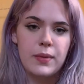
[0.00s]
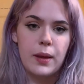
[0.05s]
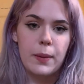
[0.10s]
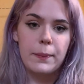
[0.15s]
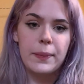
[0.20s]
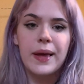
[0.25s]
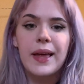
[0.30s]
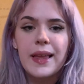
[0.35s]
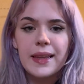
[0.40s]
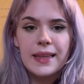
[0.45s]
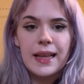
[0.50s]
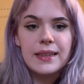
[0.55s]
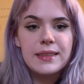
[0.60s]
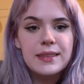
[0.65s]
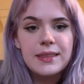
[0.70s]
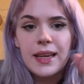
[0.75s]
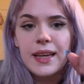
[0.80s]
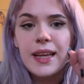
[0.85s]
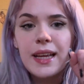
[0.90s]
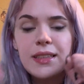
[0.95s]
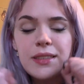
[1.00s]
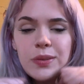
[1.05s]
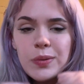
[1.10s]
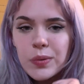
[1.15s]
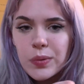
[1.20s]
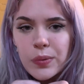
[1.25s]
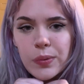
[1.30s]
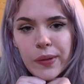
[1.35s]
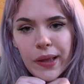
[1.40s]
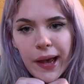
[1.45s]
But let's get
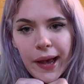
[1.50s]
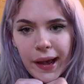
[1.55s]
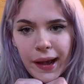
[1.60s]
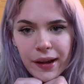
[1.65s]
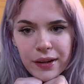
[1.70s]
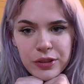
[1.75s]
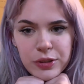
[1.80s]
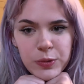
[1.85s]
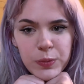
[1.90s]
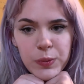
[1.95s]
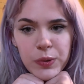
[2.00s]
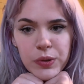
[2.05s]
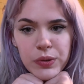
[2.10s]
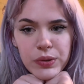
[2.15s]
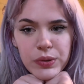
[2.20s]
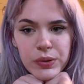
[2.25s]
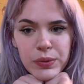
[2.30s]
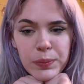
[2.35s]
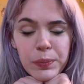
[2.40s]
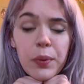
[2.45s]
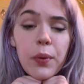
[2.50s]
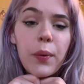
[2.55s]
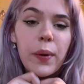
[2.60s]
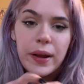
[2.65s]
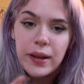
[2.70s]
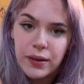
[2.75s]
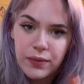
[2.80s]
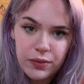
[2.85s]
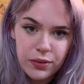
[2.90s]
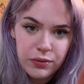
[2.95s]
into the actual
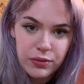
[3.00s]
point of the